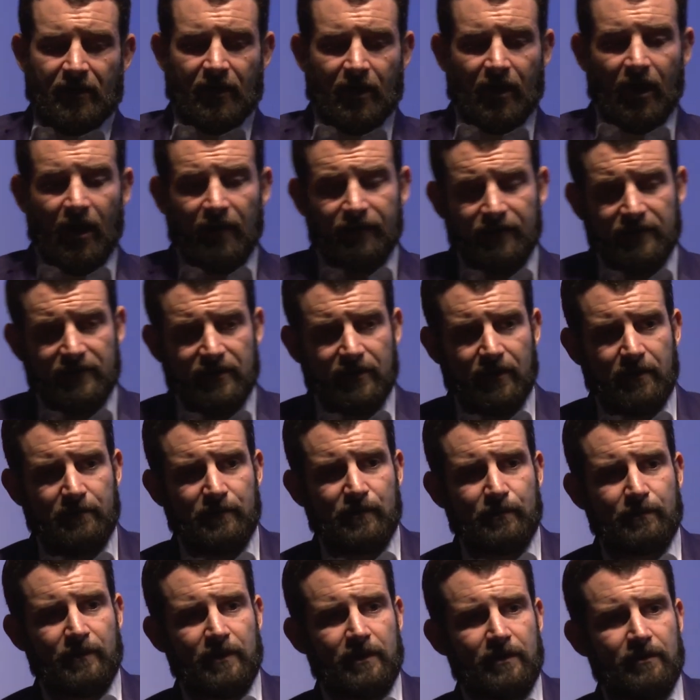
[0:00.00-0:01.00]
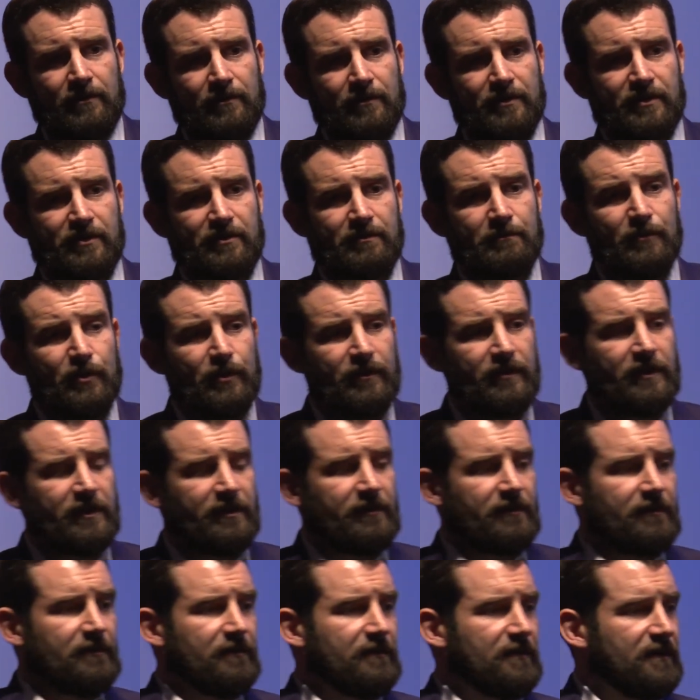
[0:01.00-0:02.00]
Oftentimes we use
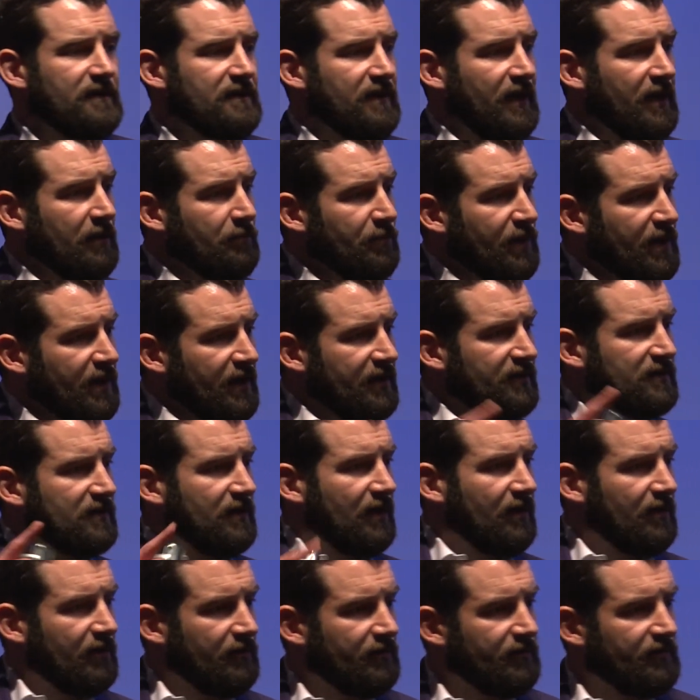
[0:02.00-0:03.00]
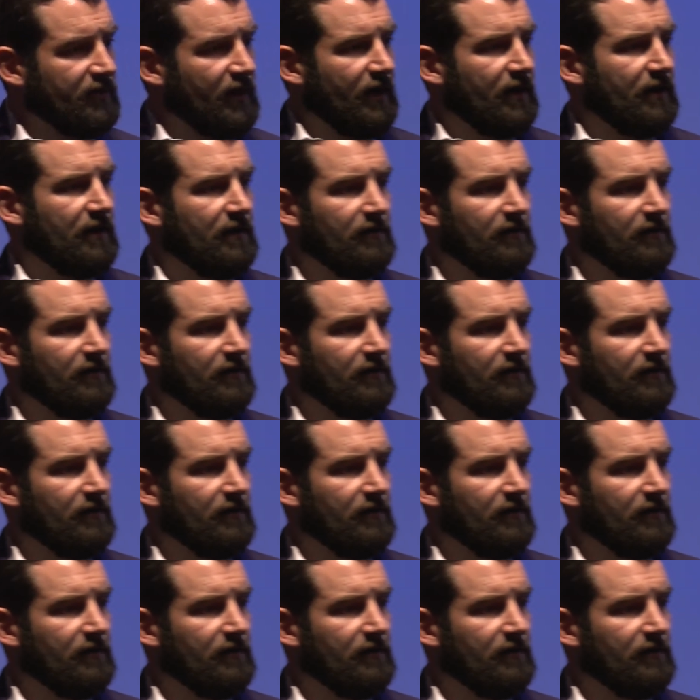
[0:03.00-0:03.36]
smoothing to take peaks out of data